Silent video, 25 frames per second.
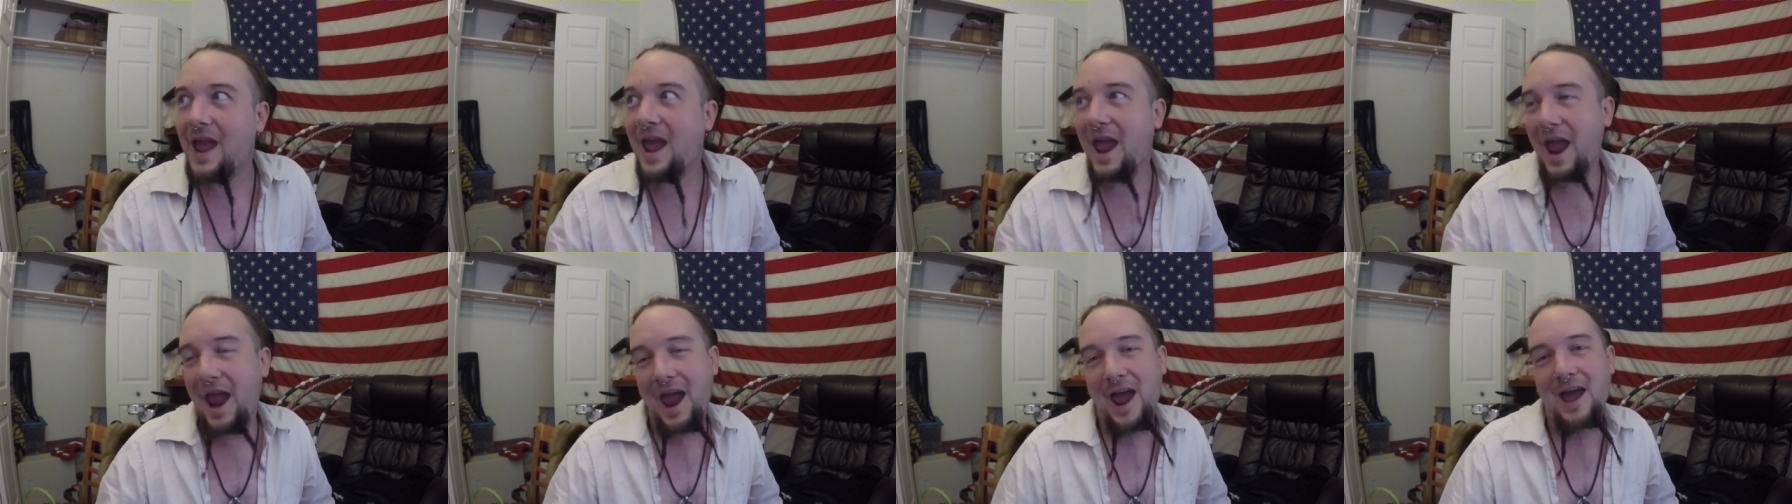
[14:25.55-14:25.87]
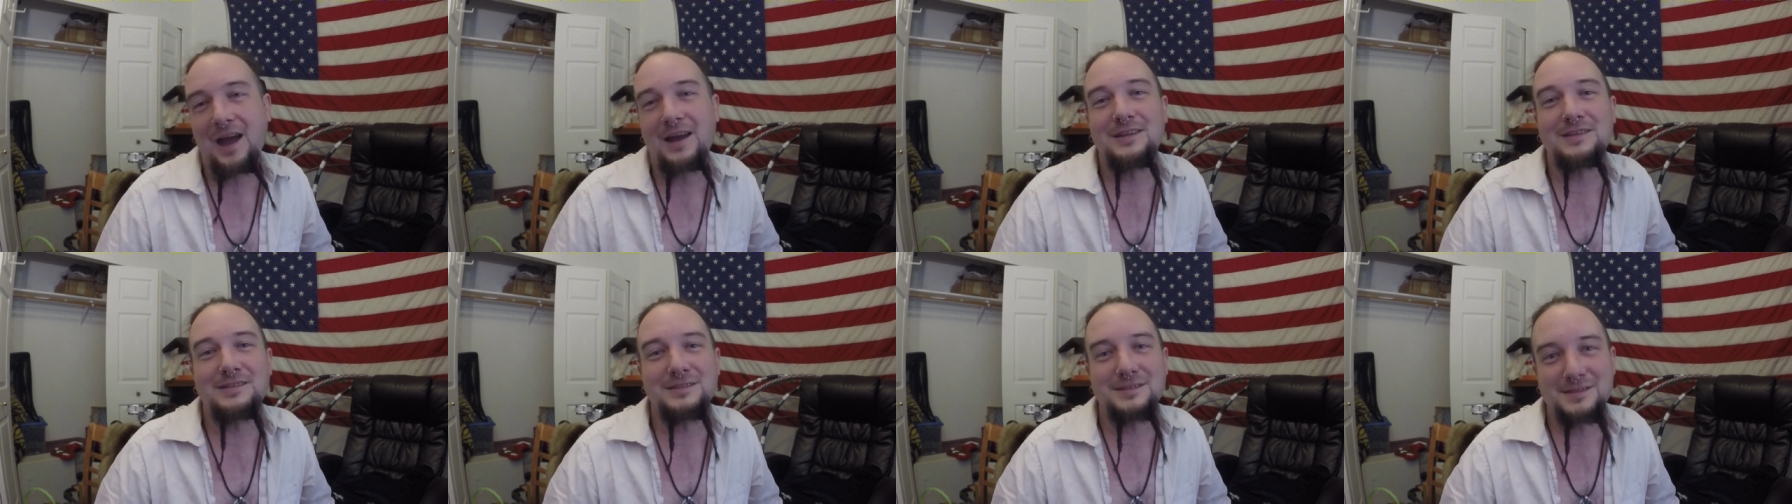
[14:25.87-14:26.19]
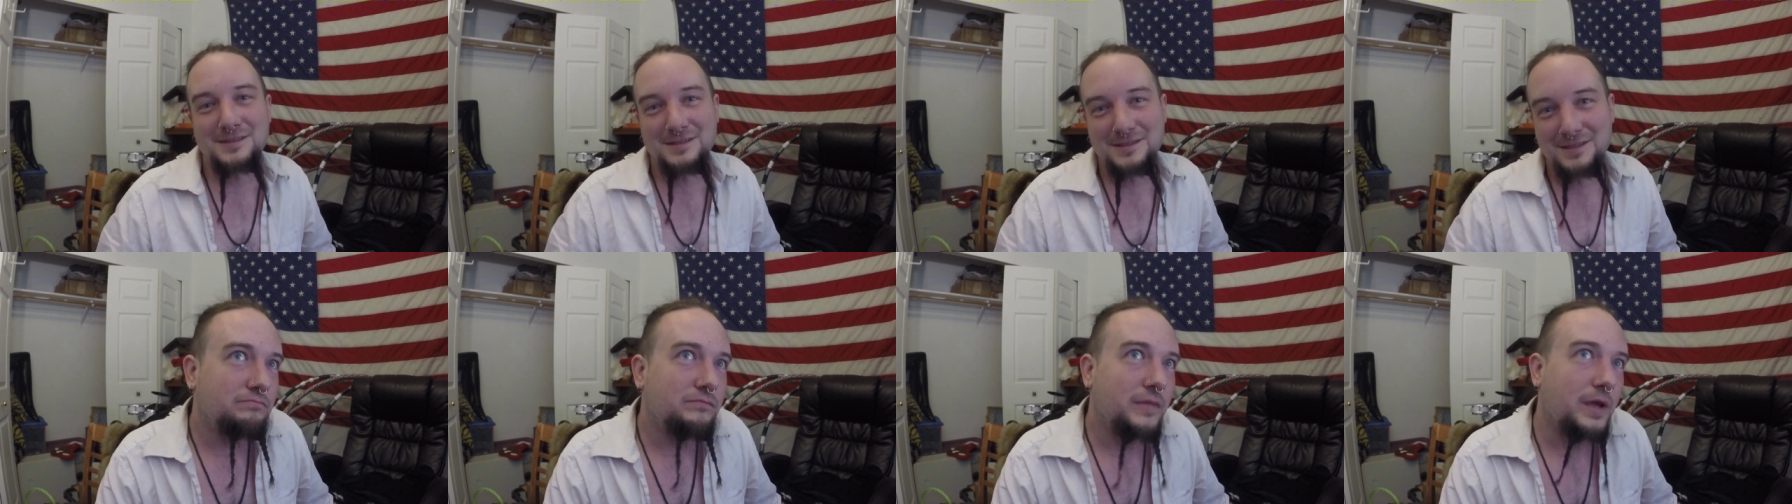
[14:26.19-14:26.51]

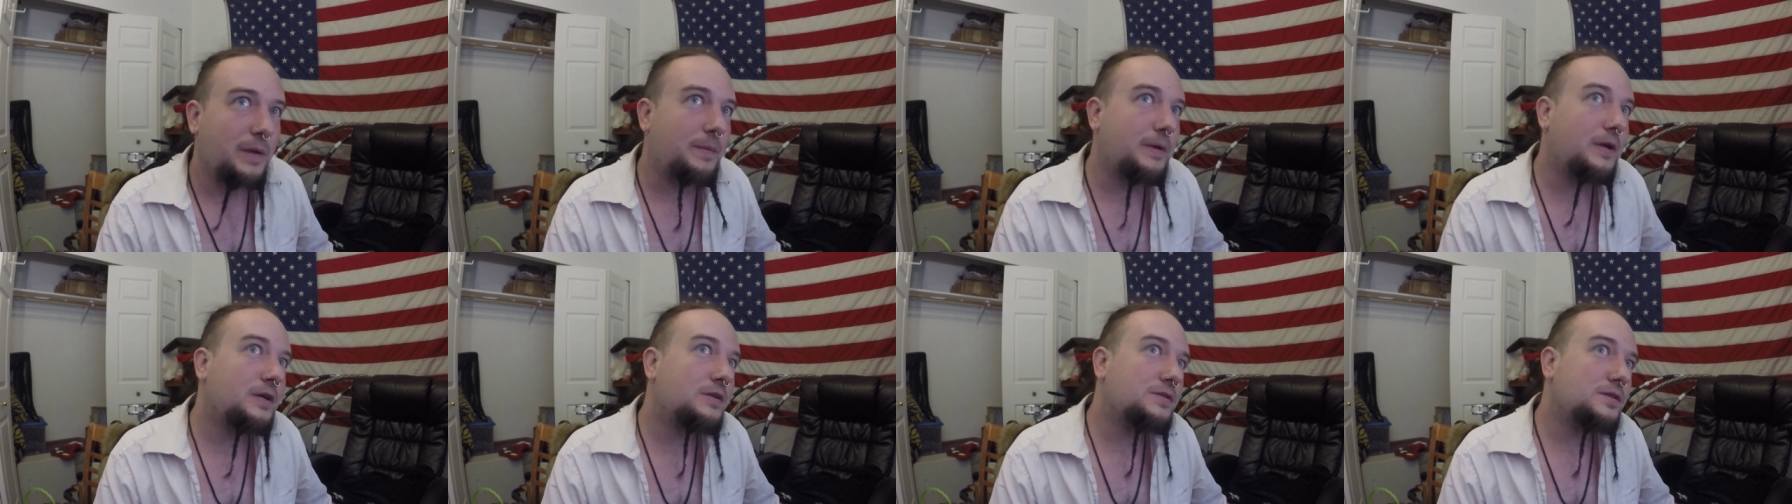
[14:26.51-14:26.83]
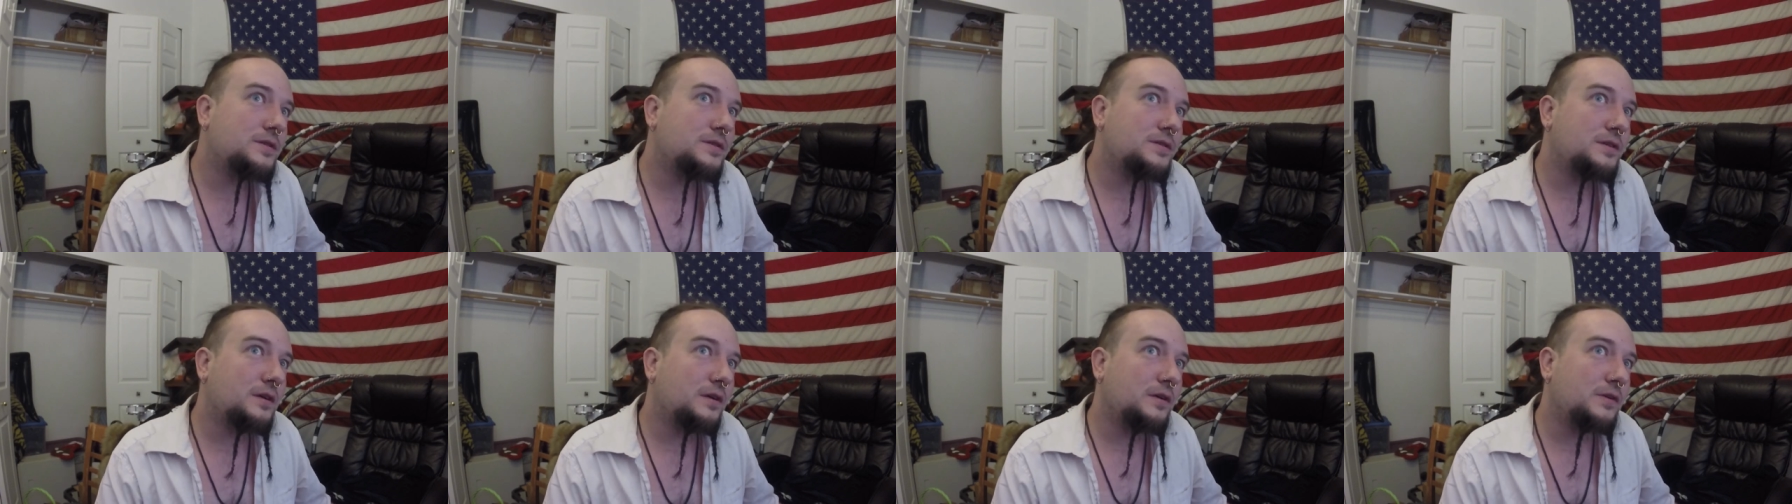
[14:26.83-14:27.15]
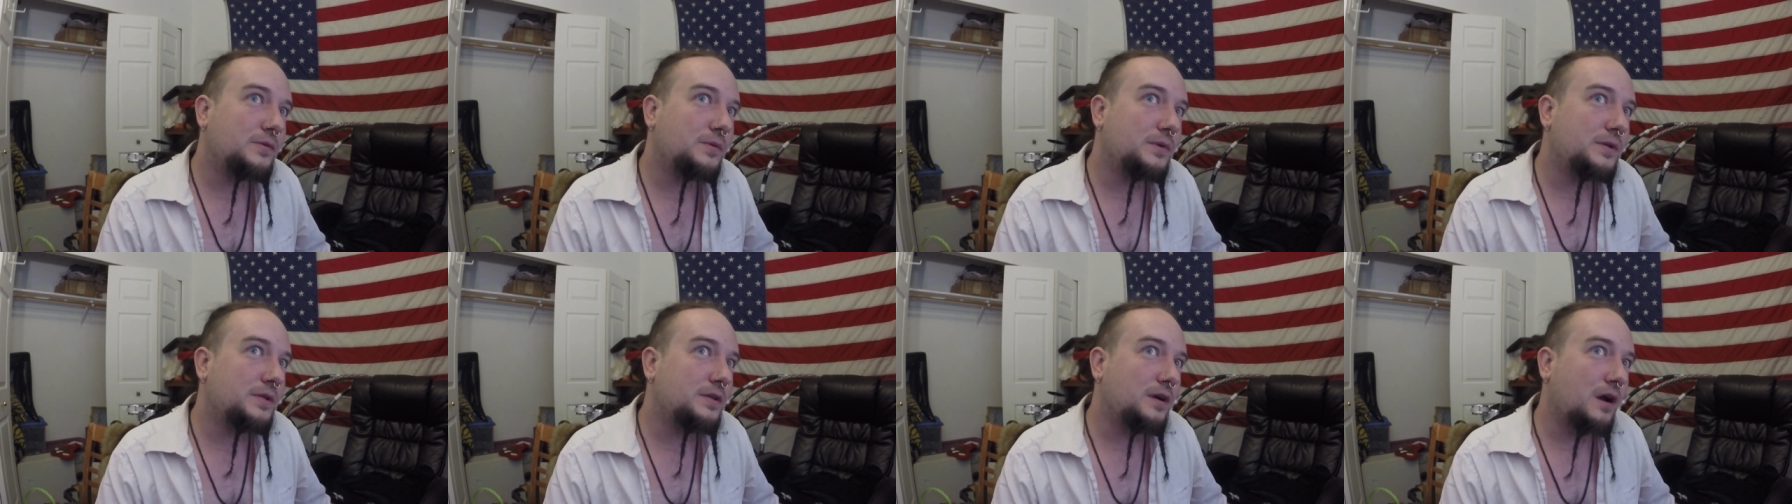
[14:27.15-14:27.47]
ads. Maybe I should start doing